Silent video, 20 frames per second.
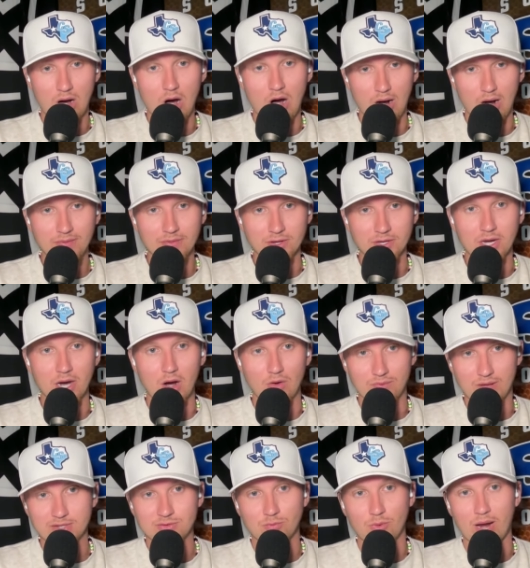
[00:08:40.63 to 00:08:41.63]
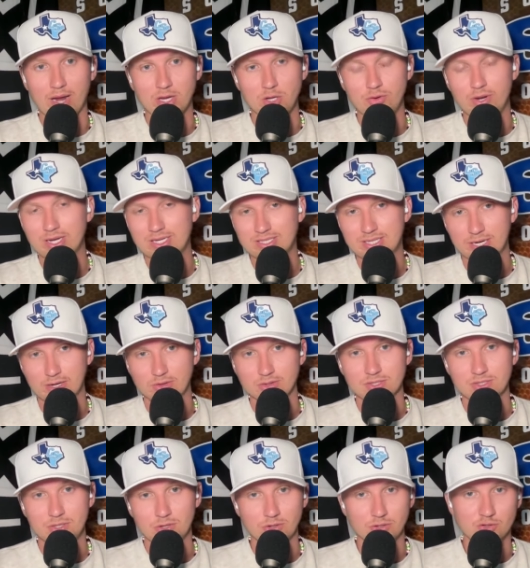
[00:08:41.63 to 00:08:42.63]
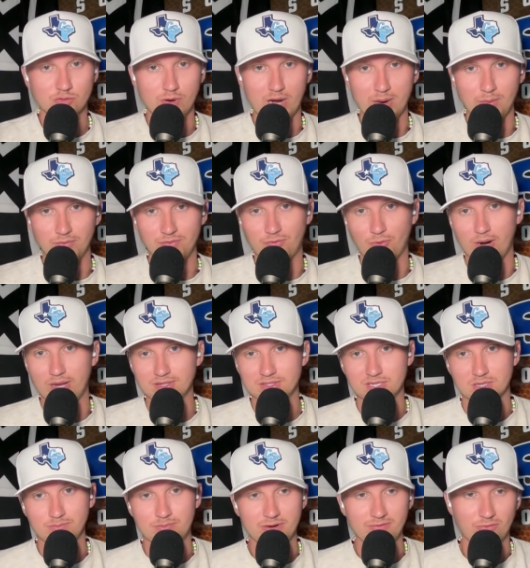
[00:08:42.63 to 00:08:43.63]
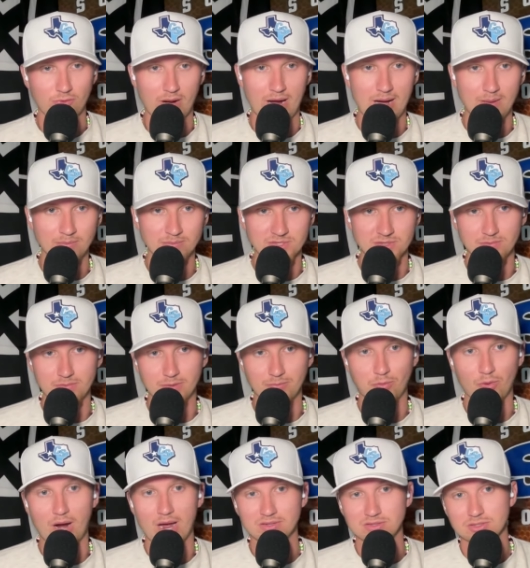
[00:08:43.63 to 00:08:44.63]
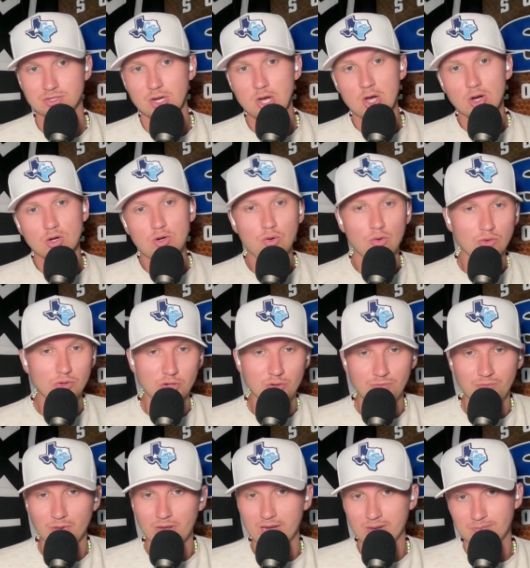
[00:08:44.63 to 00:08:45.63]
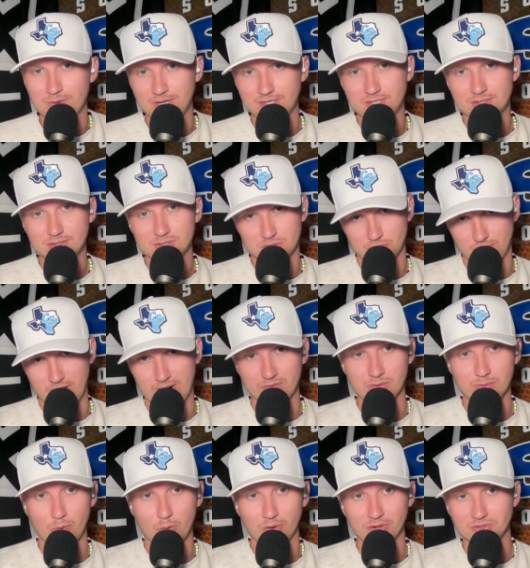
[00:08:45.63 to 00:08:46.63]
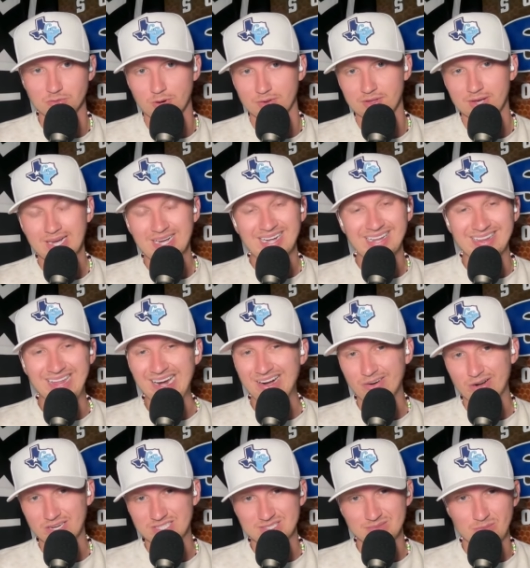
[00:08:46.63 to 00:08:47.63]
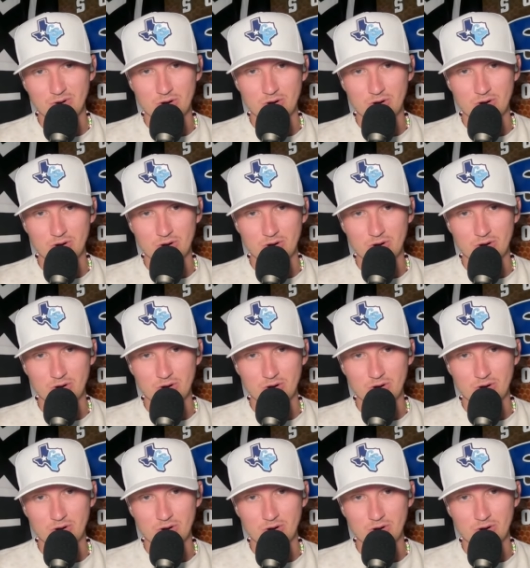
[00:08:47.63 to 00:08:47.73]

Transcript: on the go. That's right. Unique stickers. You can trade with friends, compete for albums and big prizes. Cool new playing pieces to travel the boards with. Hilarious